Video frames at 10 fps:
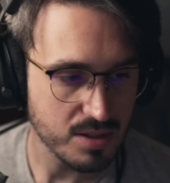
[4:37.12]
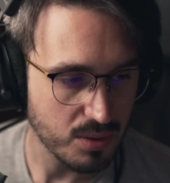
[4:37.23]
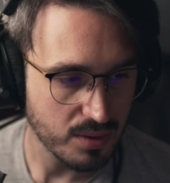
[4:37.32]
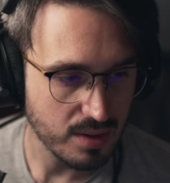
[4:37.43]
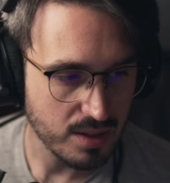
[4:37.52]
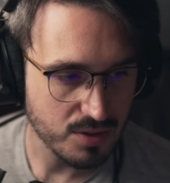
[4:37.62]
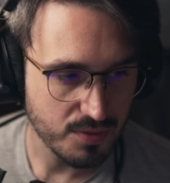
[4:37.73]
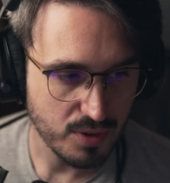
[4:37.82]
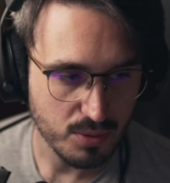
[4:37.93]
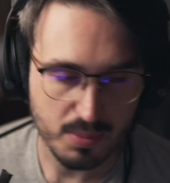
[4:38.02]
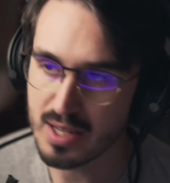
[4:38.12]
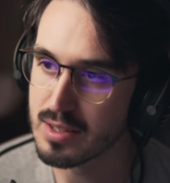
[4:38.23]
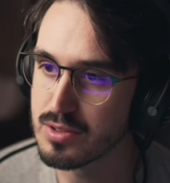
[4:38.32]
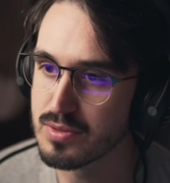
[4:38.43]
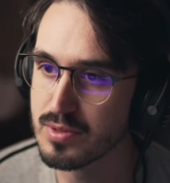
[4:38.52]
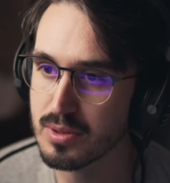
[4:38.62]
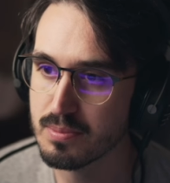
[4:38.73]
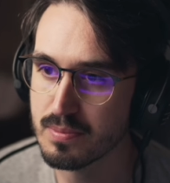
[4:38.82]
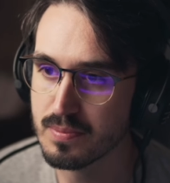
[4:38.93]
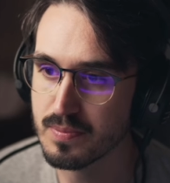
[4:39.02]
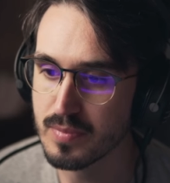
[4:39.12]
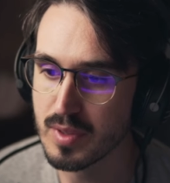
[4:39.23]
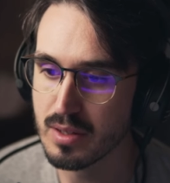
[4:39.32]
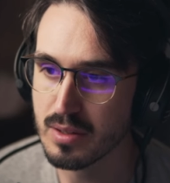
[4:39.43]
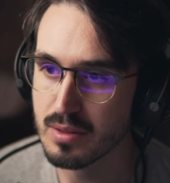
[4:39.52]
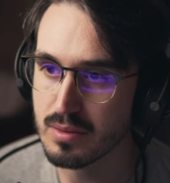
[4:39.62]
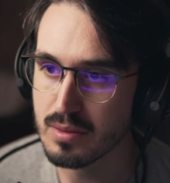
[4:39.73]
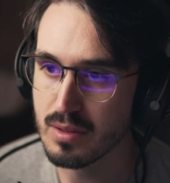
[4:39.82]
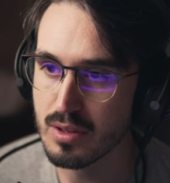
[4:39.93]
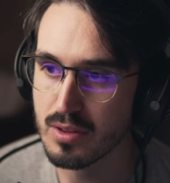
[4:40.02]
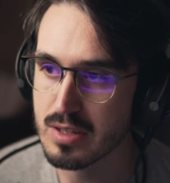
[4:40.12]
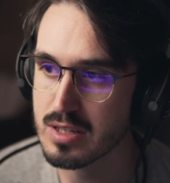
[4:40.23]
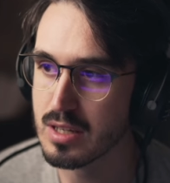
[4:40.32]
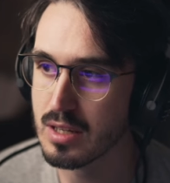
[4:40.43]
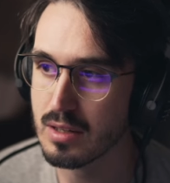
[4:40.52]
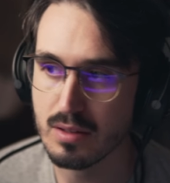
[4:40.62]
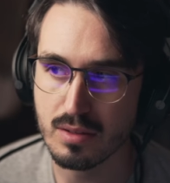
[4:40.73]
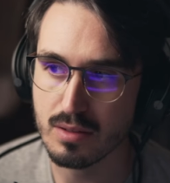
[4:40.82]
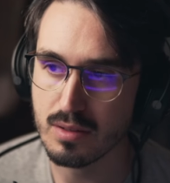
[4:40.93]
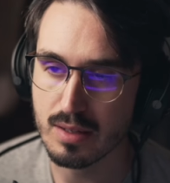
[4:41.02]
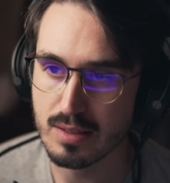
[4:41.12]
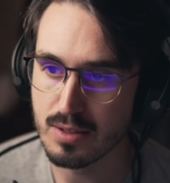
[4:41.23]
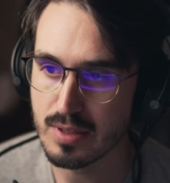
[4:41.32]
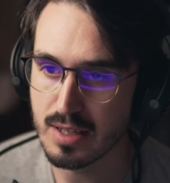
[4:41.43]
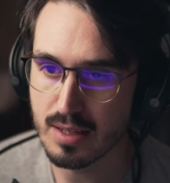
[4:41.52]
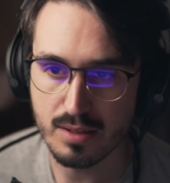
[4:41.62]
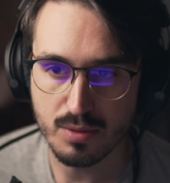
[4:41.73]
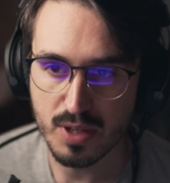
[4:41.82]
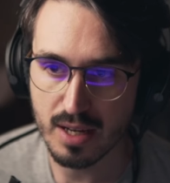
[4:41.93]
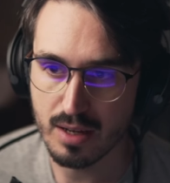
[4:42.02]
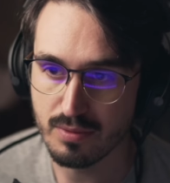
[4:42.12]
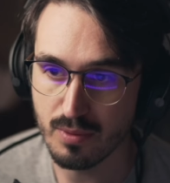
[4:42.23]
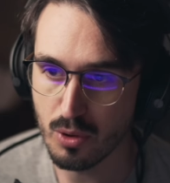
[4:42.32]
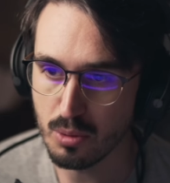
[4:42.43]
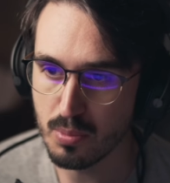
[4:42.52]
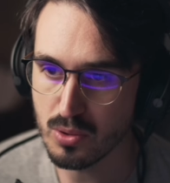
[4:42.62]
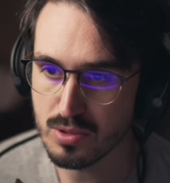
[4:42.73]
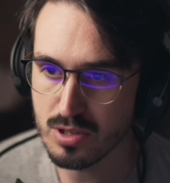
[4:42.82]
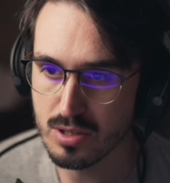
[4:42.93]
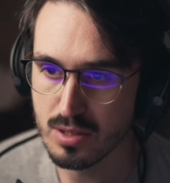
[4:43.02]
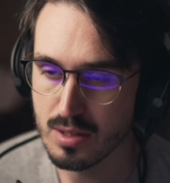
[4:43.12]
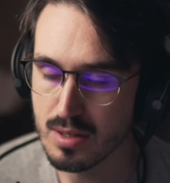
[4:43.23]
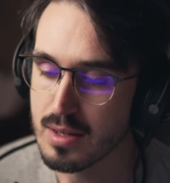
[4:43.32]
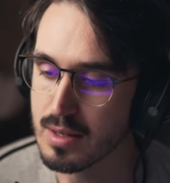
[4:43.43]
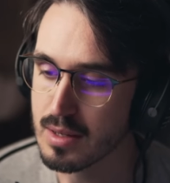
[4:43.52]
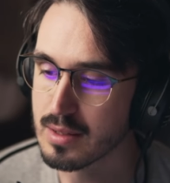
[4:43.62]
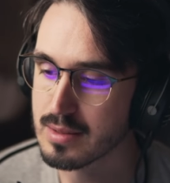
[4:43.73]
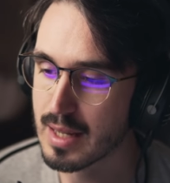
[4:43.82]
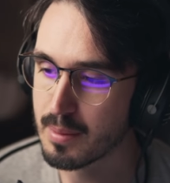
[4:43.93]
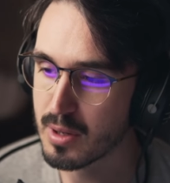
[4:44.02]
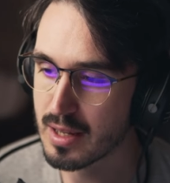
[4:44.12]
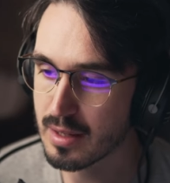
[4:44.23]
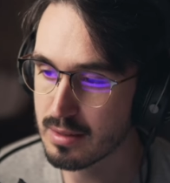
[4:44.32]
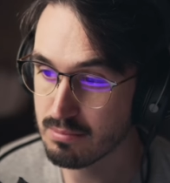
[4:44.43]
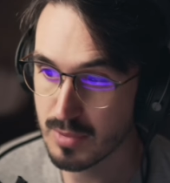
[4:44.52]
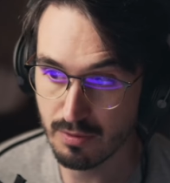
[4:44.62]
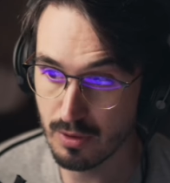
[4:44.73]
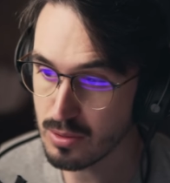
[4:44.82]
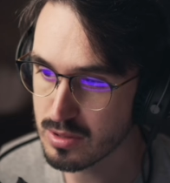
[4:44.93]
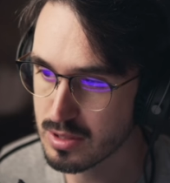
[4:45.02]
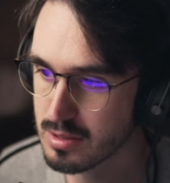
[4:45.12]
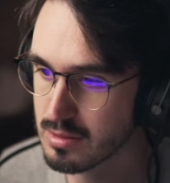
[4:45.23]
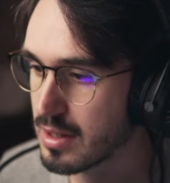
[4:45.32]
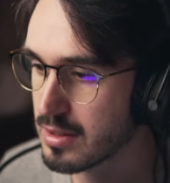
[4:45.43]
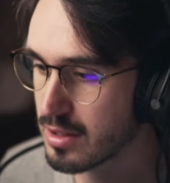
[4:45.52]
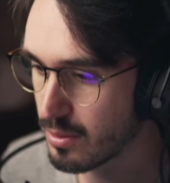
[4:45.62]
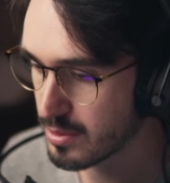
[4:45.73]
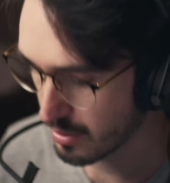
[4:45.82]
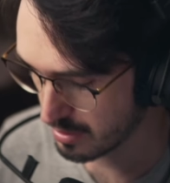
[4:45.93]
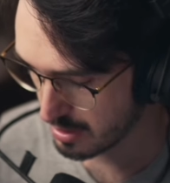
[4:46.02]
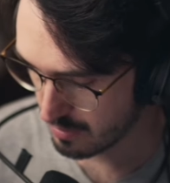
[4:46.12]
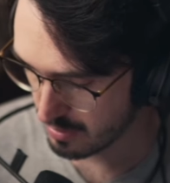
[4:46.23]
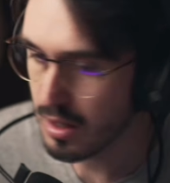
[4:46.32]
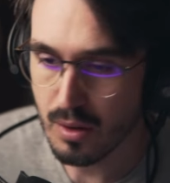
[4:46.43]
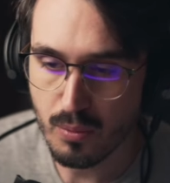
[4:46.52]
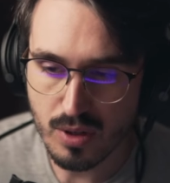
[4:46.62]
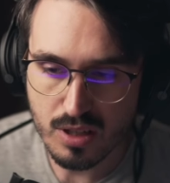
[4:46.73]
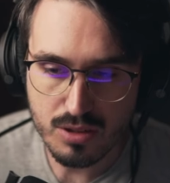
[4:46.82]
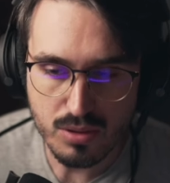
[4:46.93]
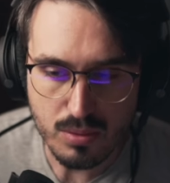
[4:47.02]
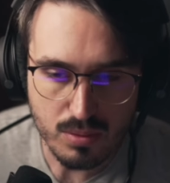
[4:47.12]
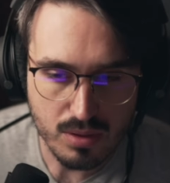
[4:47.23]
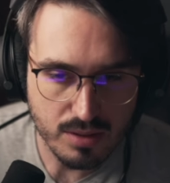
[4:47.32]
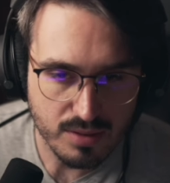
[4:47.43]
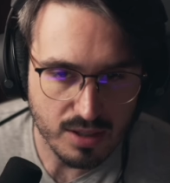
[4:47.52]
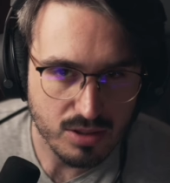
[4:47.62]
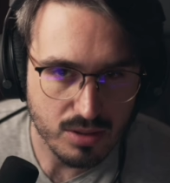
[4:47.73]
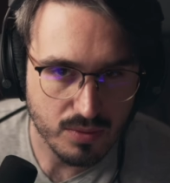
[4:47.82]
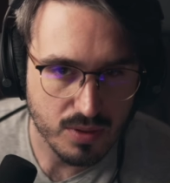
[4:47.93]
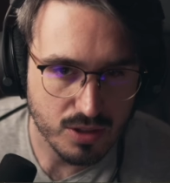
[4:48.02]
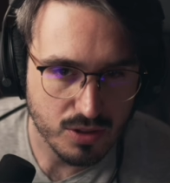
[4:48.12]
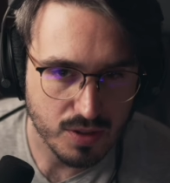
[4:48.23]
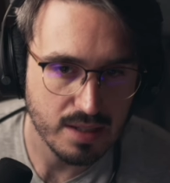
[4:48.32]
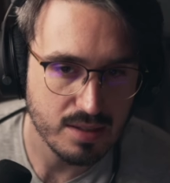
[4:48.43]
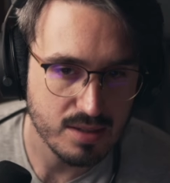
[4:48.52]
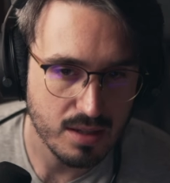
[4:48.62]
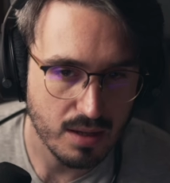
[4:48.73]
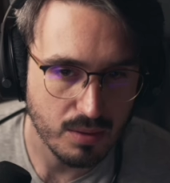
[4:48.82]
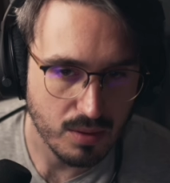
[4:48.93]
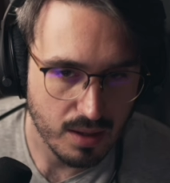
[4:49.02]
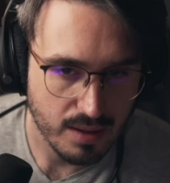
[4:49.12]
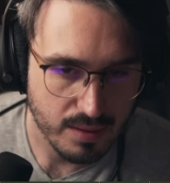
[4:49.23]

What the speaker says: so on these few bars from, 13 until the end, we have oboes doubling the flutes at a lower octave. I wanna do the rest of the strings now. I